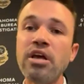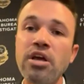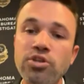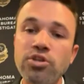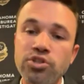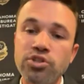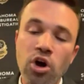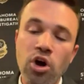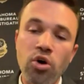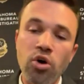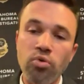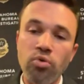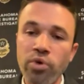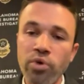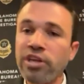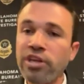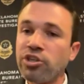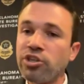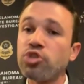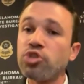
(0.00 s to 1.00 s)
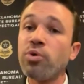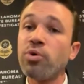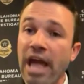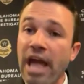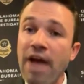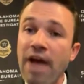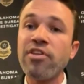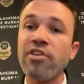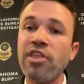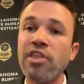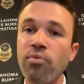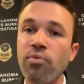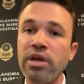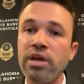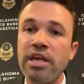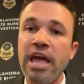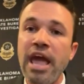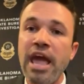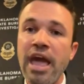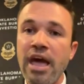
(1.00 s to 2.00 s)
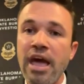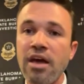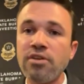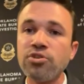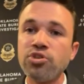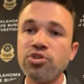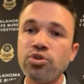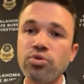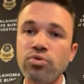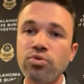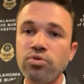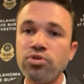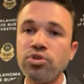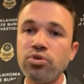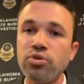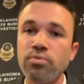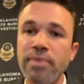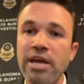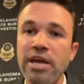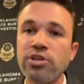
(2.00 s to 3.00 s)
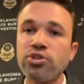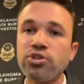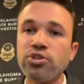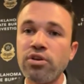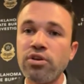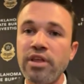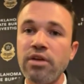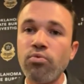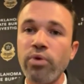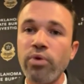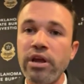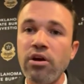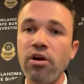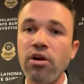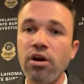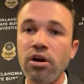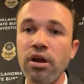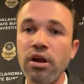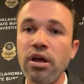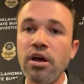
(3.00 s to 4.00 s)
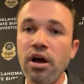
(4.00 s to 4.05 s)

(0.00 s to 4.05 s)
So really just doing everything can to make sure that we are